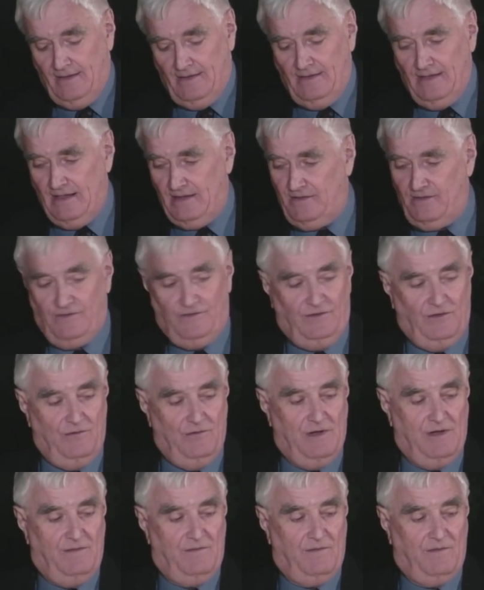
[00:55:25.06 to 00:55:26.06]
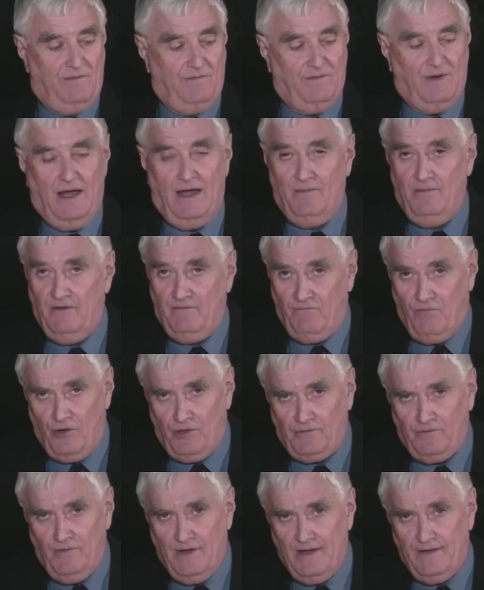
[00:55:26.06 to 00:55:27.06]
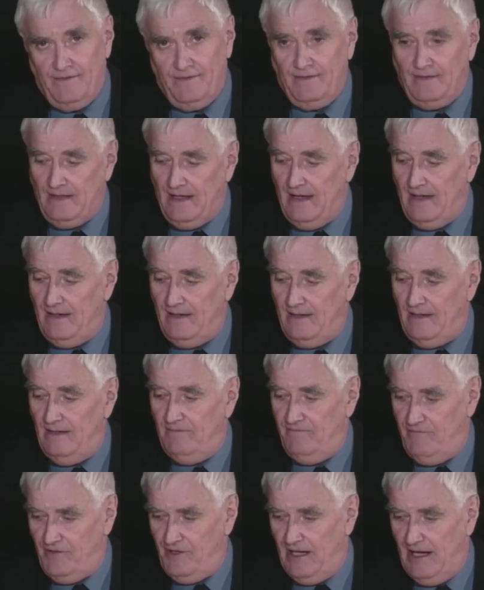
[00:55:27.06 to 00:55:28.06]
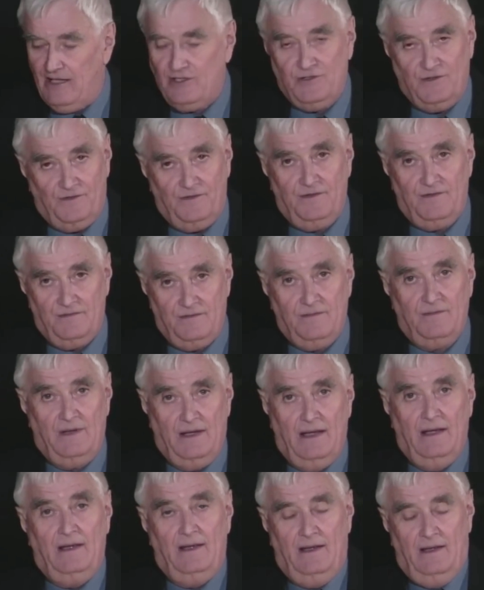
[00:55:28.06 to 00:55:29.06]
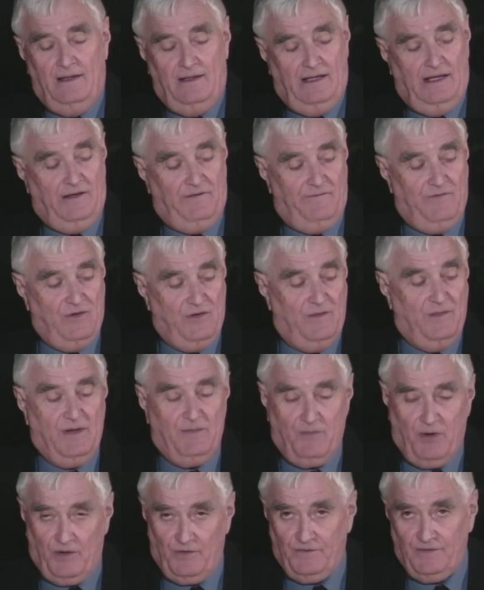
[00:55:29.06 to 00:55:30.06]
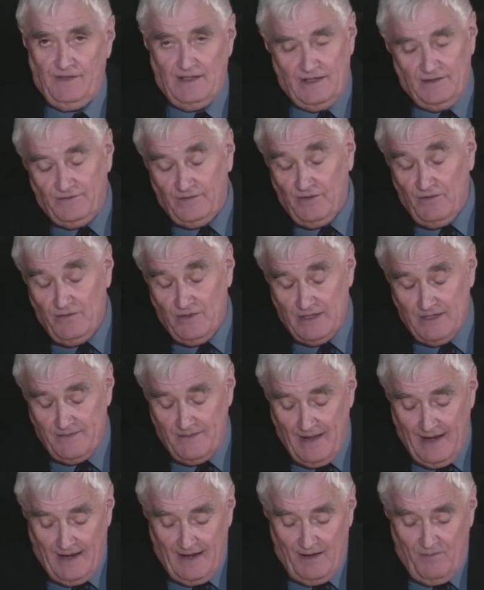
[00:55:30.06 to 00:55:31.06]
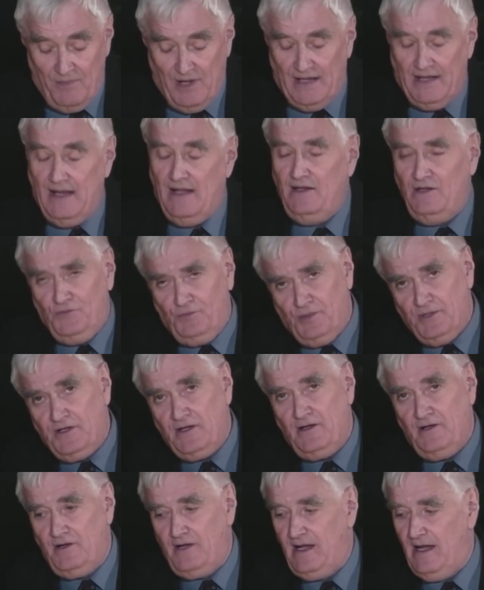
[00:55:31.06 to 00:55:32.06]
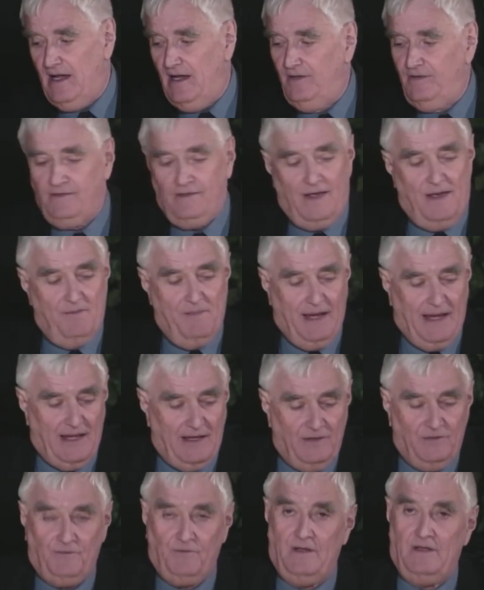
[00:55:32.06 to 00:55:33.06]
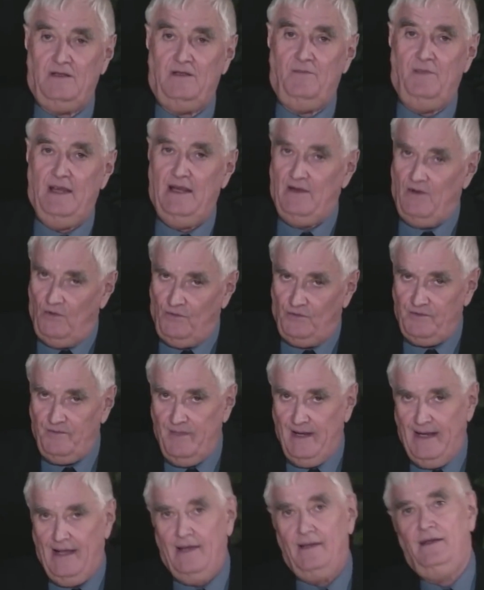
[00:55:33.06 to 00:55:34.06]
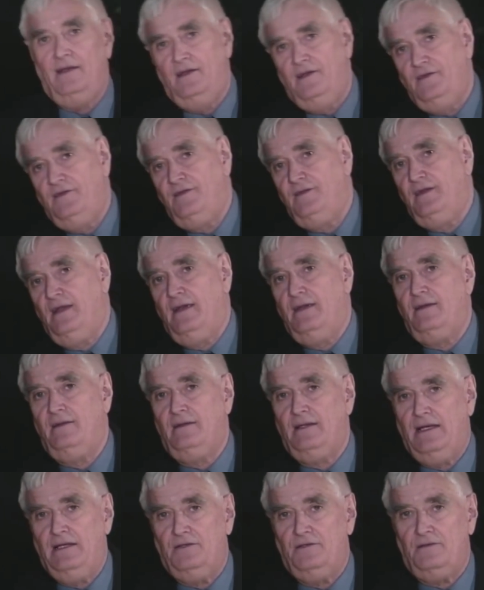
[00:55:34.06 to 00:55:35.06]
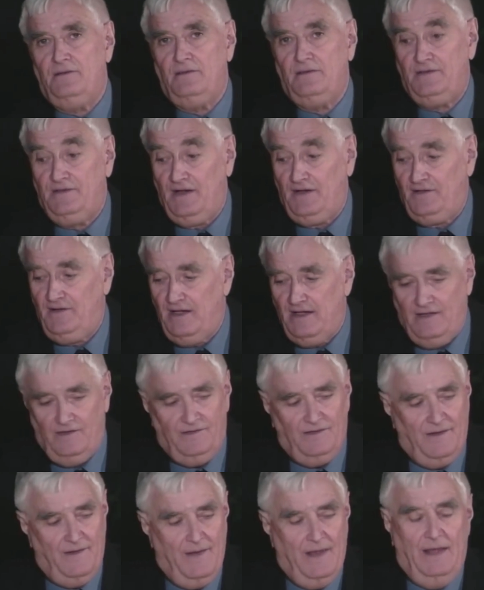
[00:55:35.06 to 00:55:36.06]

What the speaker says: that Sue and Rob have worked with. I'm very anxious to interview him in person and so on. But in this particular case, a man has written to me, an older man in his late 60s,